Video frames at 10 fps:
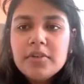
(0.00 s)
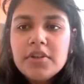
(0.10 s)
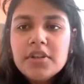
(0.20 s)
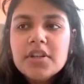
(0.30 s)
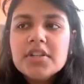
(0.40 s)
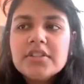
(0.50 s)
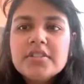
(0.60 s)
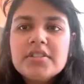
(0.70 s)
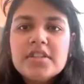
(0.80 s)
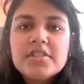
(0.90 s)

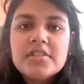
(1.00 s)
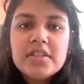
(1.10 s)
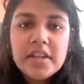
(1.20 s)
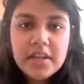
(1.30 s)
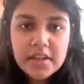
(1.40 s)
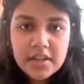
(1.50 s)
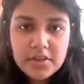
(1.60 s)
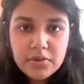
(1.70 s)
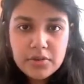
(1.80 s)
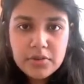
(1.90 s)
turns this thing
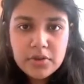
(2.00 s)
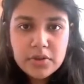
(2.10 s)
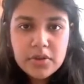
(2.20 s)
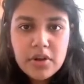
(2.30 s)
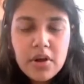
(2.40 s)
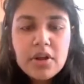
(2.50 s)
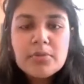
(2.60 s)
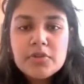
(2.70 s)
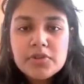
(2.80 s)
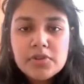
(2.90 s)
to
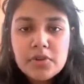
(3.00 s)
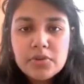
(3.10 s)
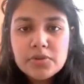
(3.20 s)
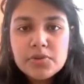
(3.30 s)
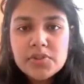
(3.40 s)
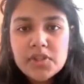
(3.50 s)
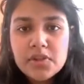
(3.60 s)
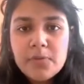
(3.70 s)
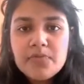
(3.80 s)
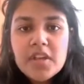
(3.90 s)
almost close to
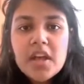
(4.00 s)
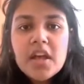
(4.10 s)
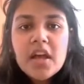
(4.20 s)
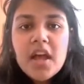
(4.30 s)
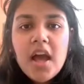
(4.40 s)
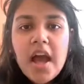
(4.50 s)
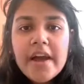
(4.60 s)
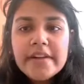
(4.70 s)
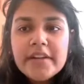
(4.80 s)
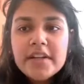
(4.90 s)
0.
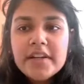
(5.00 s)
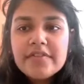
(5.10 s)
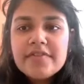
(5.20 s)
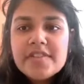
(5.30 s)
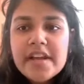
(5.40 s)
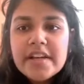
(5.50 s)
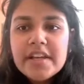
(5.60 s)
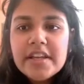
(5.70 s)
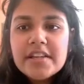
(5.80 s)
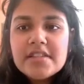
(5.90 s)
And if z
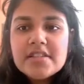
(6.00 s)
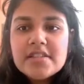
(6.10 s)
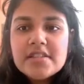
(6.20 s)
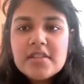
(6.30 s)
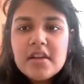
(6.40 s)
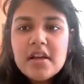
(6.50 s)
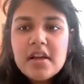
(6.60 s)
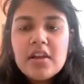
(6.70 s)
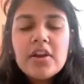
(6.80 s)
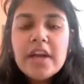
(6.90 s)
is
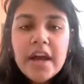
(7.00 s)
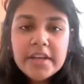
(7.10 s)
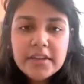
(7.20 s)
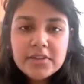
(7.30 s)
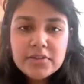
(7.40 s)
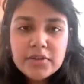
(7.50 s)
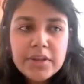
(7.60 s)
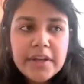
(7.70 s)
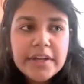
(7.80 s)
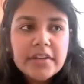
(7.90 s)
a lot higher, so
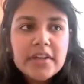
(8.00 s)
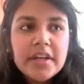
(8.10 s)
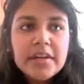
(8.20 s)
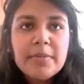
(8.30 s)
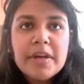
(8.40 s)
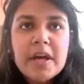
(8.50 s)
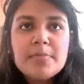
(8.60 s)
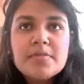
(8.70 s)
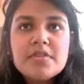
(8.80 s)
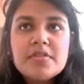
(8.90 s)
it
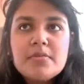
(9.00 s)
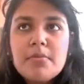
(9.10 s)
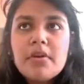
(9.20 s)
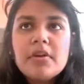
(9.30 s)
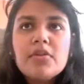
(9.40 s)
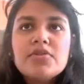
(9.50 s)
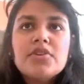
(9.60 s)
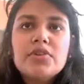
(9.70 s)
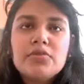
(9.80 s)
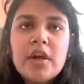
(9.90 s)
becomes closer
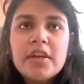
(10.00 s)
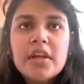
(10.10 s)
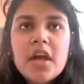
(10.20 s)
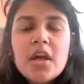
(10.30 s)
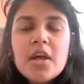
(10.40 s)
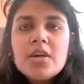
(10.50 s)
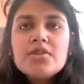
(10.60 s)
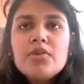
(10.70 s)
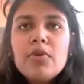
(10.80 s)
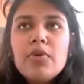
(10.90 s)
to 1.
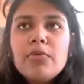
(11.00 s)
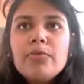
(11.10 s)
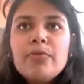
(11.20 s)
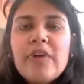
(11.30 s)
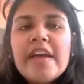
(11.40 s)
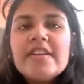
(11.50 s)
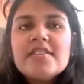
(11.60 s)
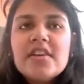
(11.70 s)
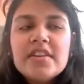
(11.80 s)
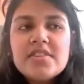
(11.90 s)
So where is
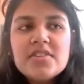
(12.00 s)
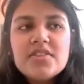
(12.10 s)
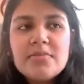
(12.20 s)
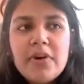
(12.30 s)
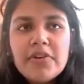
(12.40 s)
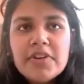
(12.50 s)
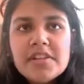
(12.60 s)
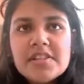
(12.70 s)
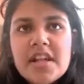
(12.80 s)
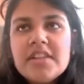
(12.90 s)
our decision
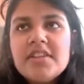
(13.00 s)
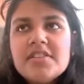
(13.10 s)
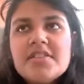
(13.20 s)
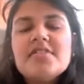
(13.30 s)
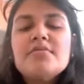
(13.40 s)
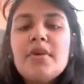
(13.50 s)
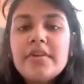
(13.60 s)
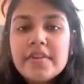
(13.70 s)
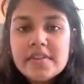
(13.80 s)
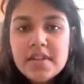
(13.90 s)
boundaries? That the decision
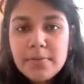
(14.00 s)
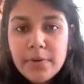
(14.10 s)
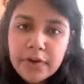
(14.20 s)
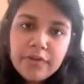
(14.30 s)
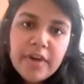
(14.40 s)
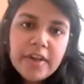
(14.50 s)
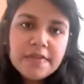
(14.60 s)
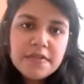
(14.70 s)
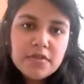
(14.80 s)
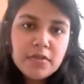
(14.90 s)
boundary is at
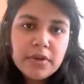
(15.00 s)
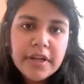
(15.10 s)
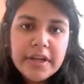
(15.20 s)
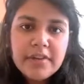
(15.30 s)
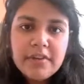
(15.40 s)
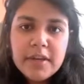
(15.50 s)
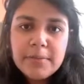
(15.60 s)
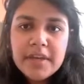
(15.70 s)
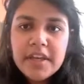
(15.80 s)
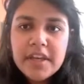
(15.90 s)
0.5. So it will
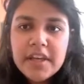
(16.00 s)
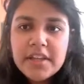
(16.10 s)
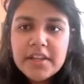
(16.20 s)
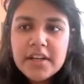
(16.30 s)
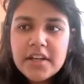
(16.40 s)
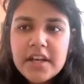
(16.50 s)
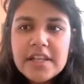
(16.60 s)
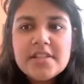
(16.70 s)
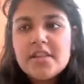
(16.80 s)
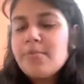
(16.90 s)
be either
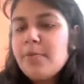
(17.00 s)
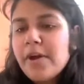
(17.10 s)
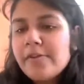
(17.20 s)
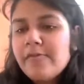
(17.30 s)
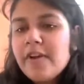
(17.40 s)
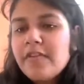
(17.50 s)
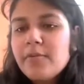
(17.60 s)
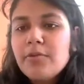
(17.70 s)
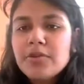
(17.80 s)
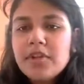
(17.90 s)
less than 0.5 or
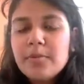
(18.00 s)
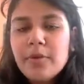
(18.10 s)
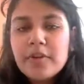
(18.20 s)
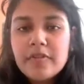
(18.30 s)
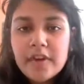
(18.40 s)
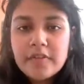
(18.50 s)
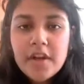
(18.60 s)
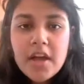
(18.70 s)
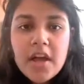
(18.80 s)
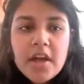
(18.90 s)
more than 0.5.
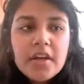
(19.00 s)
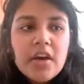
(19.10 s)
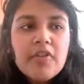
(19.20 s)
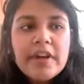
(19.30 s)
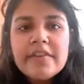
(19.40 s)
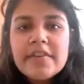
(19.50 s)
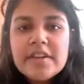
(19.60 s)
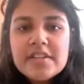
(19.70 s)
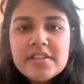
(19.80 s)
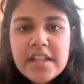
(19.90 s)
Now whatever
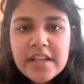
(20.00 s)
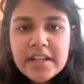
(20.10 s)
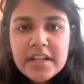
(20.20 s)
is like